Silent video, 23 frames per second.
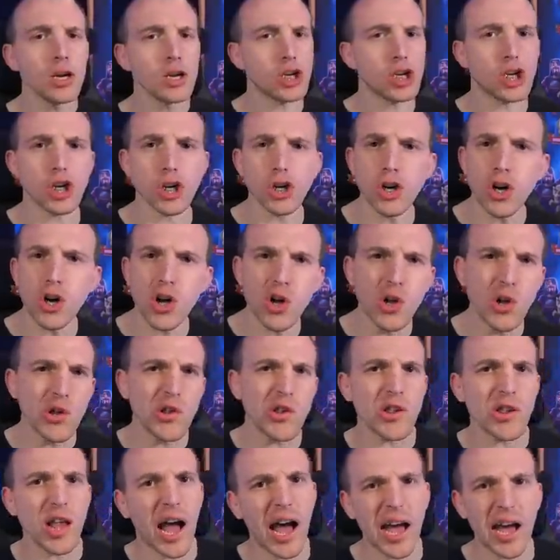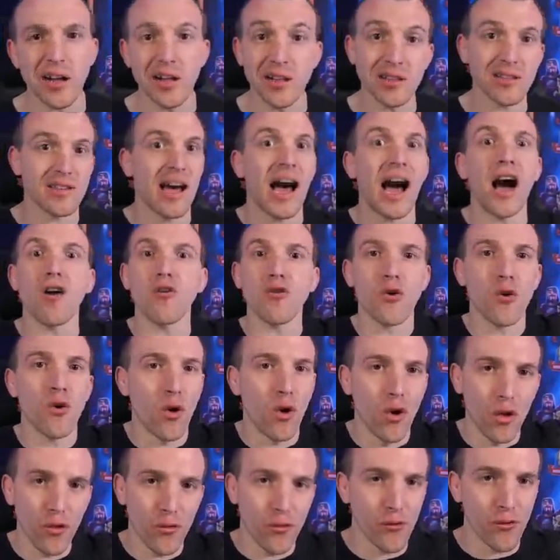jungle-style Town
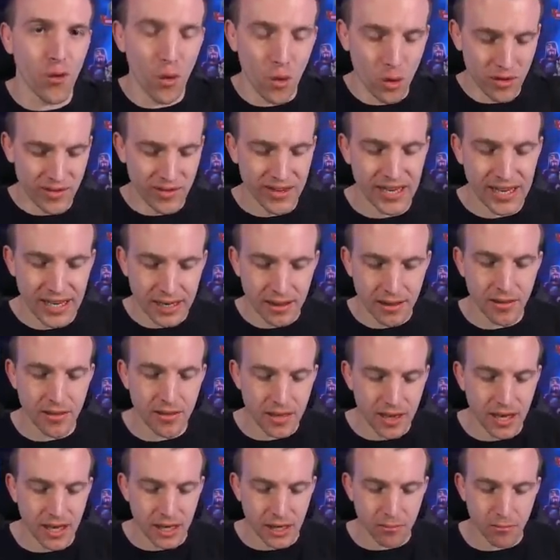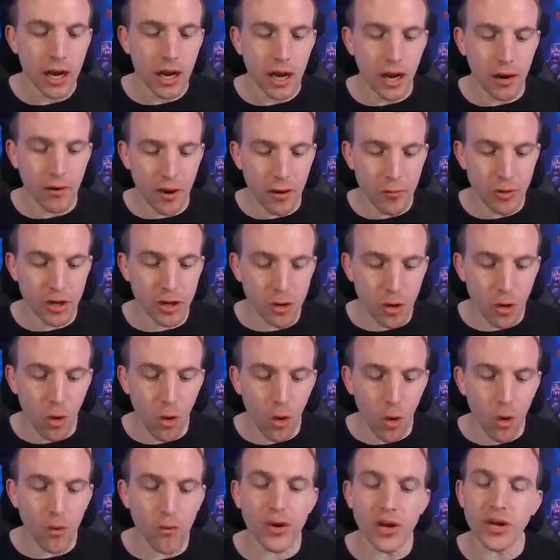Hall 14 theme. Now I will go
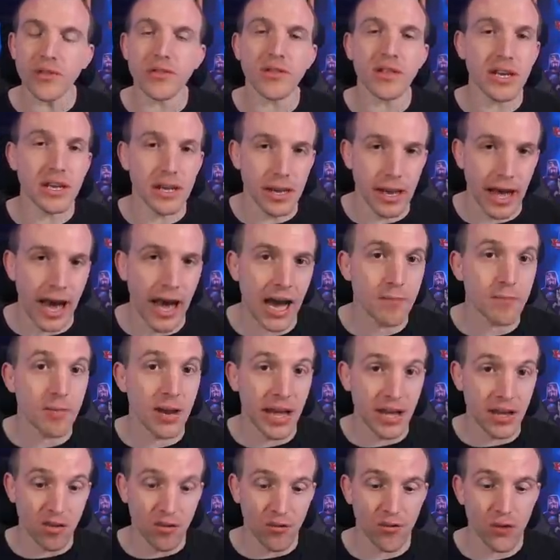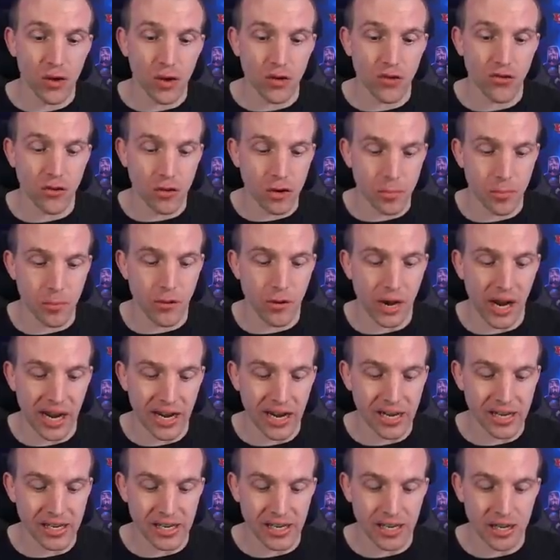over the lab. Let's first upgrade
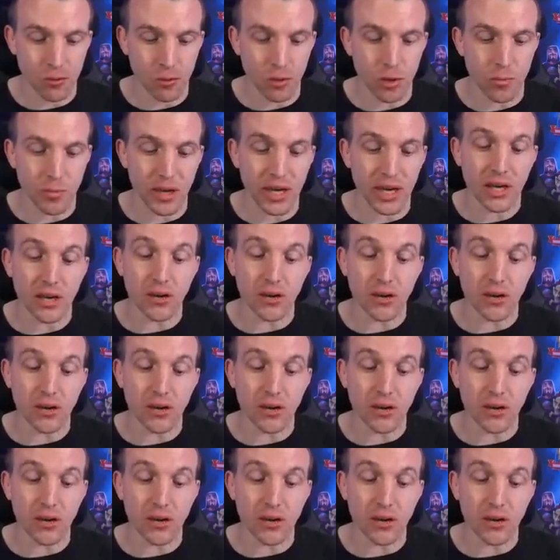it. It will be